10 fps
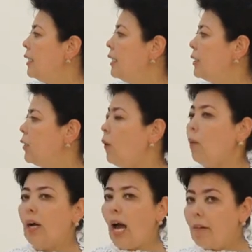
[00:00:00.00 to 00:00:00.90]

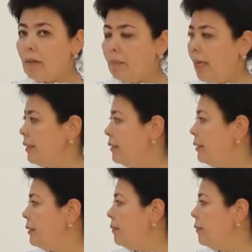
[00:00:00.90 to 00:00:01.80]
So, government,
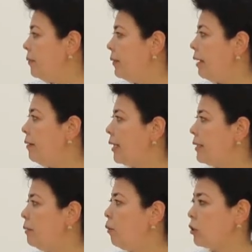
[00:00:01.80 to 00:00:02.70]

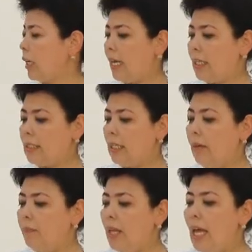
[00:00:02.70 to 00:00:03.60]
davlatni boshqarishi.
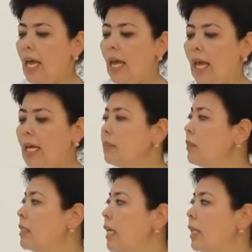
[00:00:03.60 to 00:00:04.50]
As
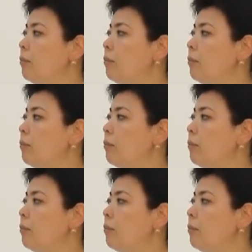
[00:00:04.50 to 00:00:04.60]
we said